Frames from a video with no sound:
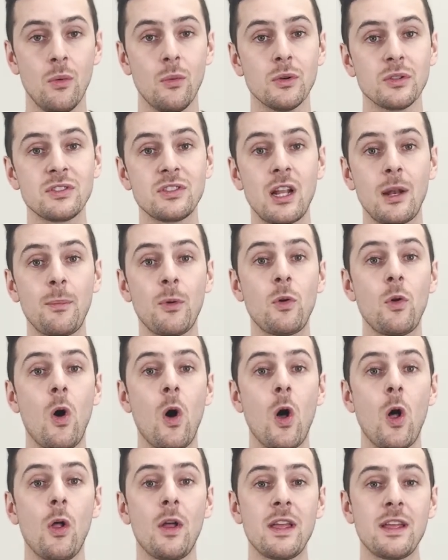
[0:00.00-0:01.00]
We'll set up a
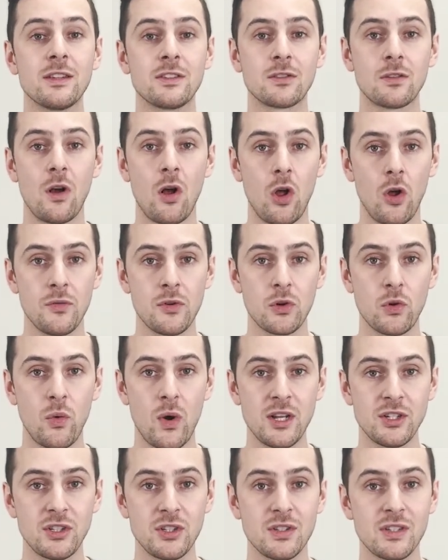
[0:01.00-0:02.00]
call, answer all of your
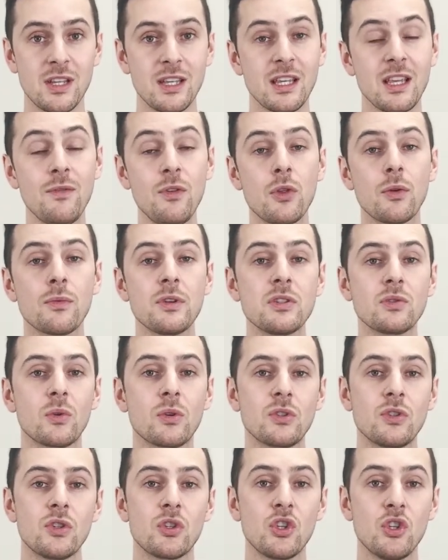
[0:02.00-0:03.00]
questions, and give you the
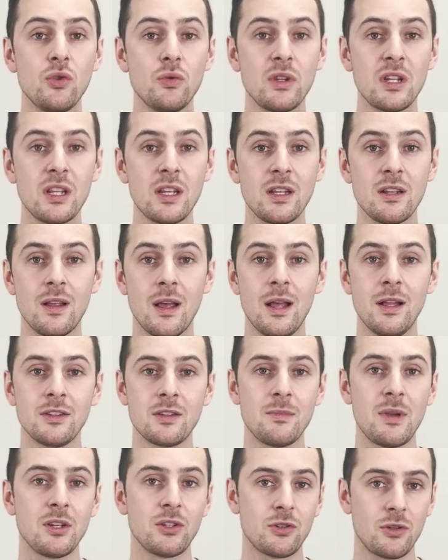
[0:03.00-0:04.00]
resources you need
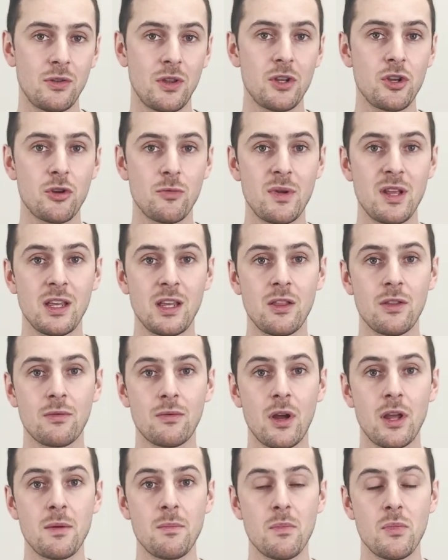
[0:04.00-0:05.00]
to make sure that you're making the
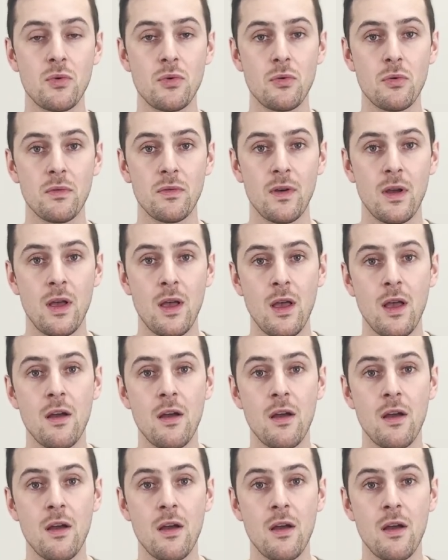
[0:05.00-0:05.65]
right move.